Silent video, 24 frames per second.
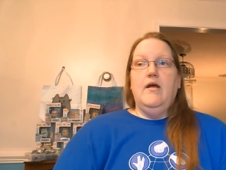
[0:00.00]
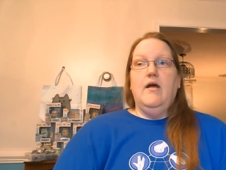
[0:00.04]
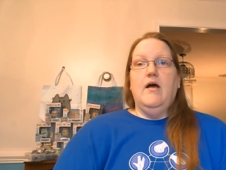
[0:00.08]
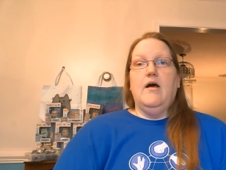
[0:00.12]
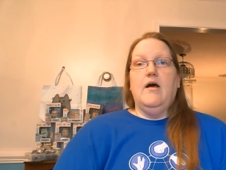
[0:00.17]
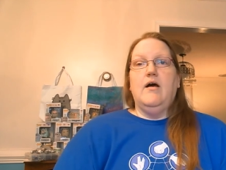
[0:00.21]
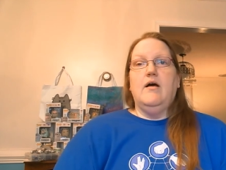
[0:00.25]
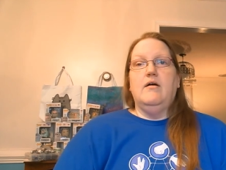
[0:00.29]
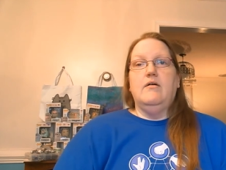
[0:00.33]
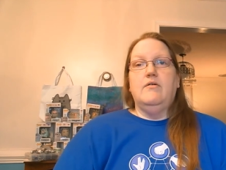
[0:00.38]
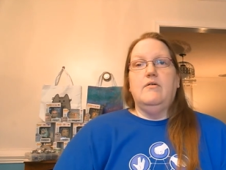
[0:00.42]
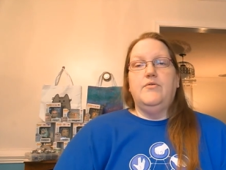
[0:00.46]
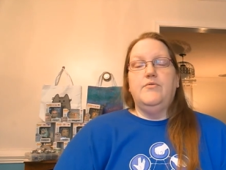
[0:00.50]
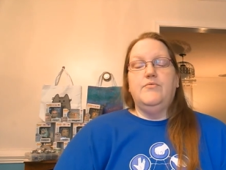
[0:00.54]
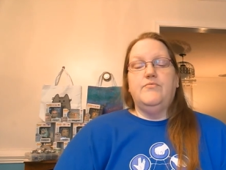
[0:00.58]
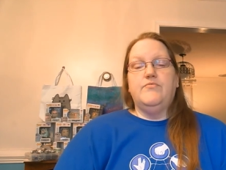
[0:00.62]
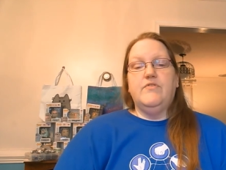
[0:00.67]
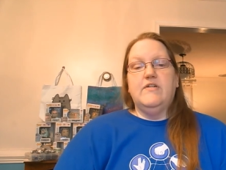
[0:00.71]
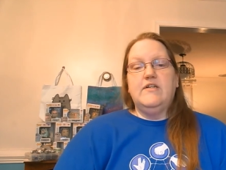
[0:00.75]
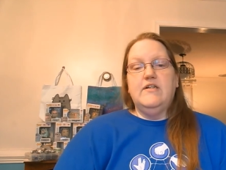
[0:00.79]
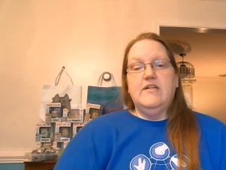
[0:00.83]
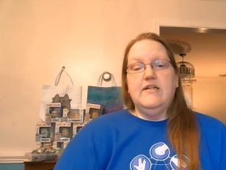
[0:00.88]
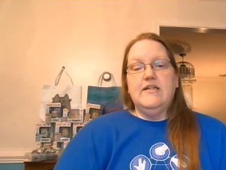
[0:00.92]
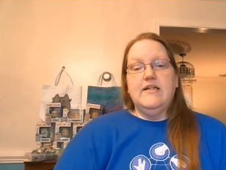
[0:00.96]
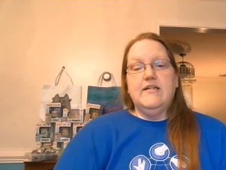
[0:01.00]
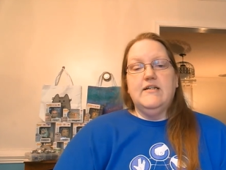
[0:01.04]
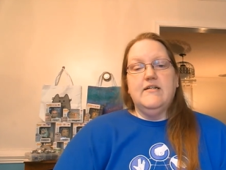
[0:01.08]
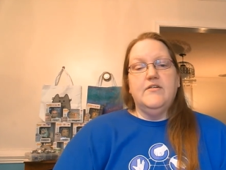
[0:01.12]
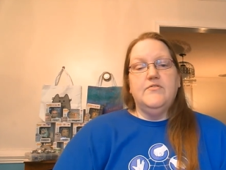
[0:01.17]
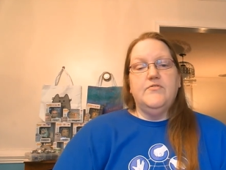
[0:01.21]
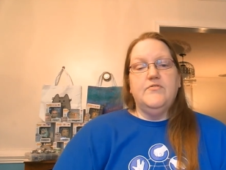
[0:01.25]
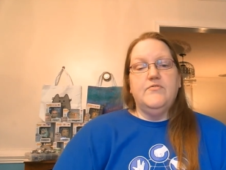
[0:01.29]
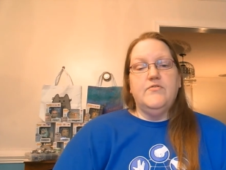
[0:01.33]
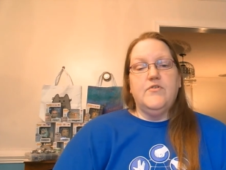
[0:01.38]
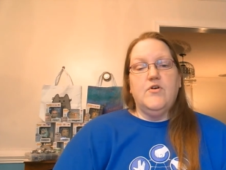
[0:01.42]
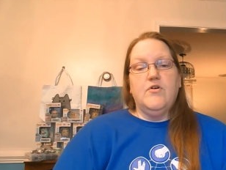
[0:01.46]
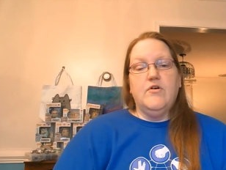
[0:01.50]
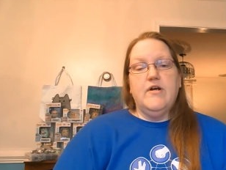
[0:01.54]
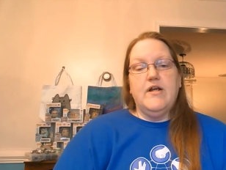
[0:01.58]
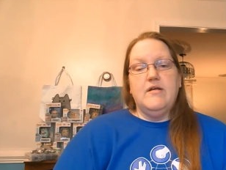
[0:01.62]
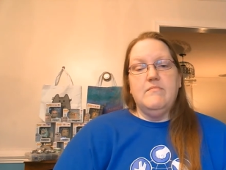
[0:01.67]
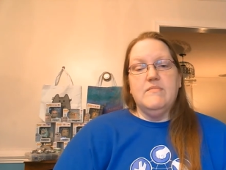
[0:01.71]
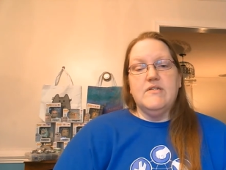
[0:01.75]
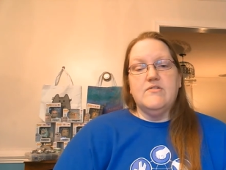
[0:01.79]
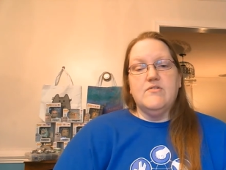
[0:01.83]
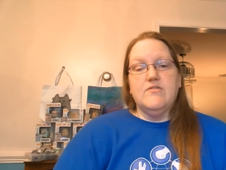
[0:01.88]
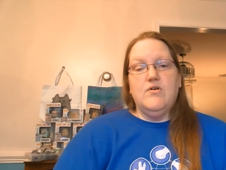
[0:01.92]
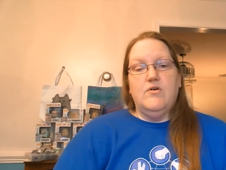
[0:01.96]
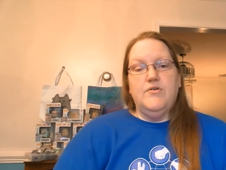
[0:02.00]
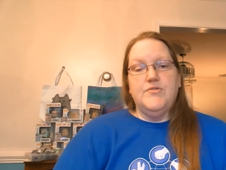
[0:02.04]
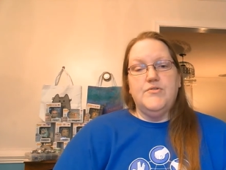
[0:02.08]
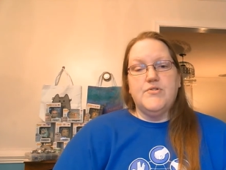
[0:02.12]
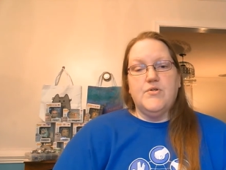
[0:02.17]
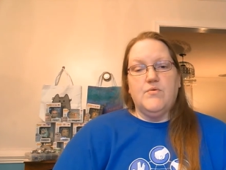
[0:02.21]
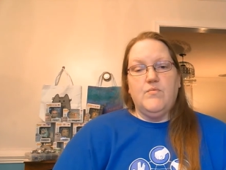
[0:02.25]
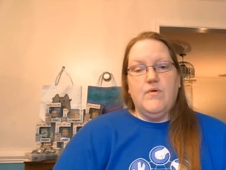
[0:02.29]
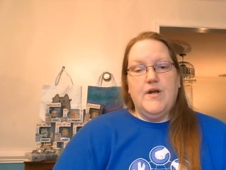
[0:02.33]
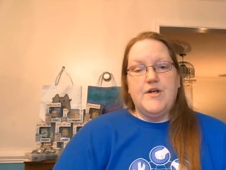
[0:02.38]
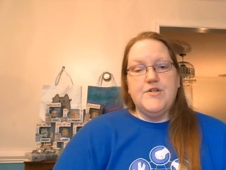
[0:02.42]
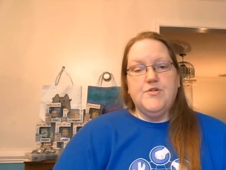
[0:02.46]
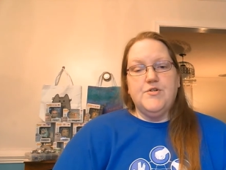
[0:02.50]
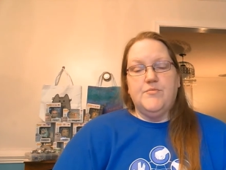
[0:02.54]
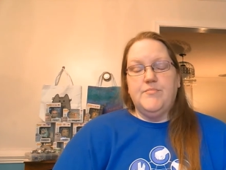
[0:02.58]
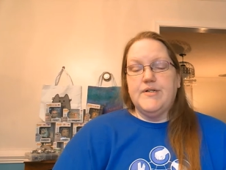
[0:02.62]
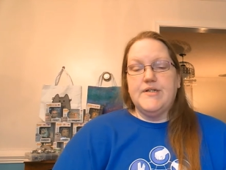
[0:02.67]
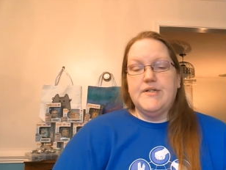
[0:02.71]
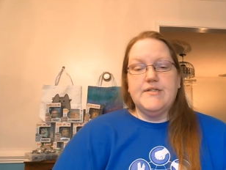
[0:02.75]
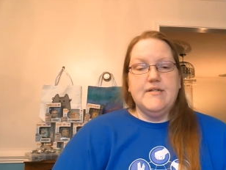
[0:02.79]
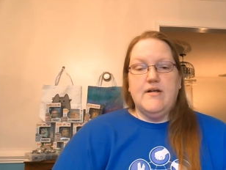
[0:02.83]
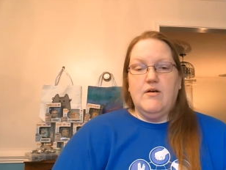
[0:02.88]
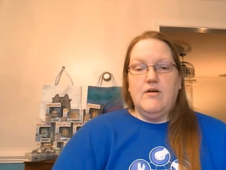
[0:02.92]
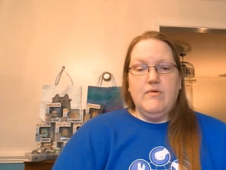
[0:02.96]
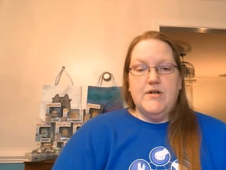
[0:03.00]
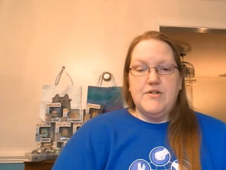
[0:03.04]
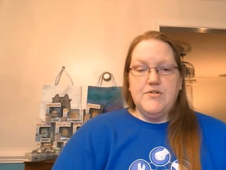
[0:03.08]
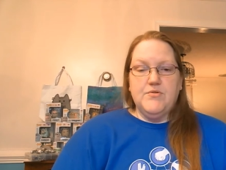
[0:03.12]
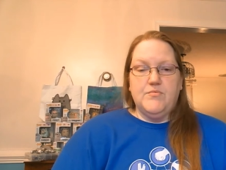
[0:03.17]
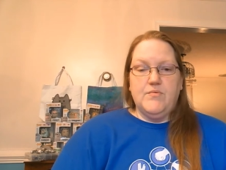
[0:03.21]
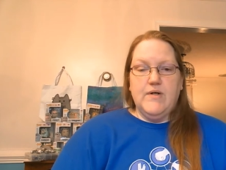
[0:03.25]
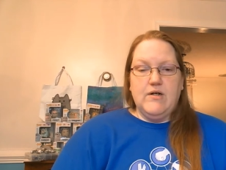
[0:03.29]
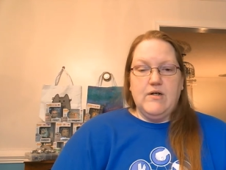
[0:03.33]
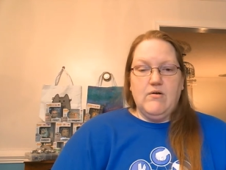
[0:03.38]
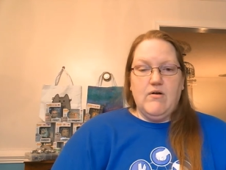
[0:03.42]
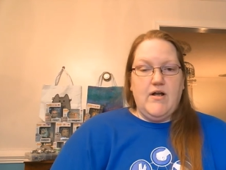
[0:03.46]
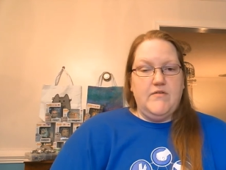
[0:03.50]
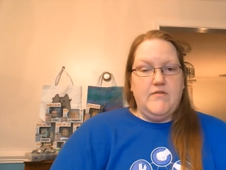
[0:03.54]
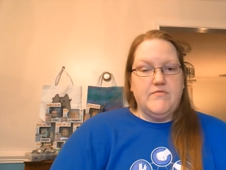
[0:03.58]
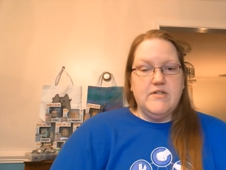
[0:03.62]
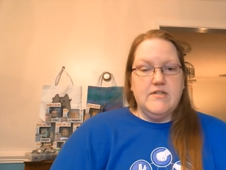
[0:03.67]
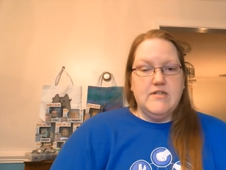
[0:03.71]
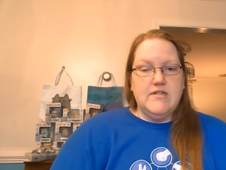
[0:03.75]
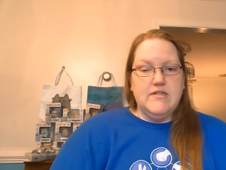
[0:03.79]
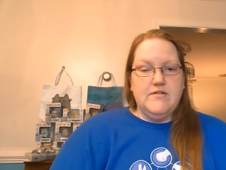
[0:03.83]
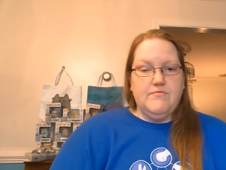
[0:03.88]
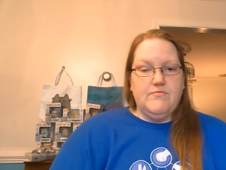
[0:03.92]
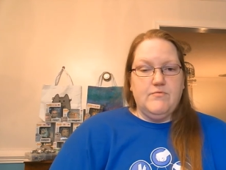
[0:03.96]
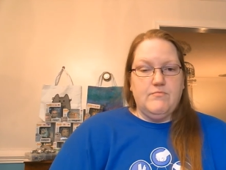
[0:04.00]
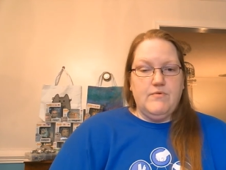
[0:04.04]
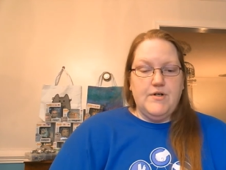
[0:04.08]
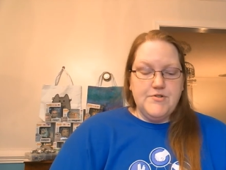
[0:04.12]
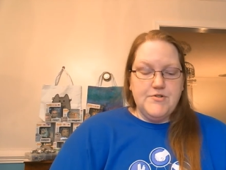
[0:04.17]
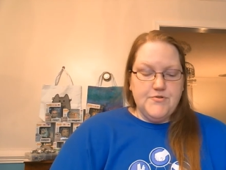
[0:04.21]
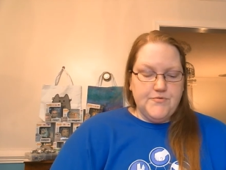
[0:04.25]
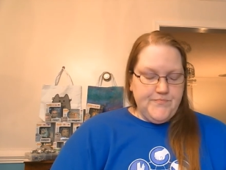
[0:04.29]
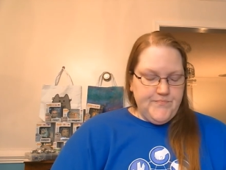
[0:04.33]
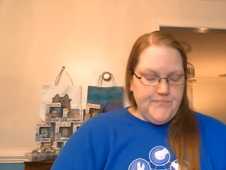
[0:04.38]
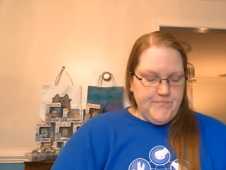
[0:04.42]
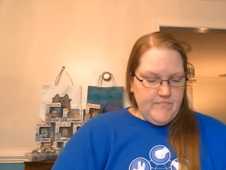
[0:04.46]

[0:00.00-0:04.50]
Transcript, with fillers: uh, who, funnily enough, her name is also Rachel, but it's not Rachel Raycraft. It's a different Rachel.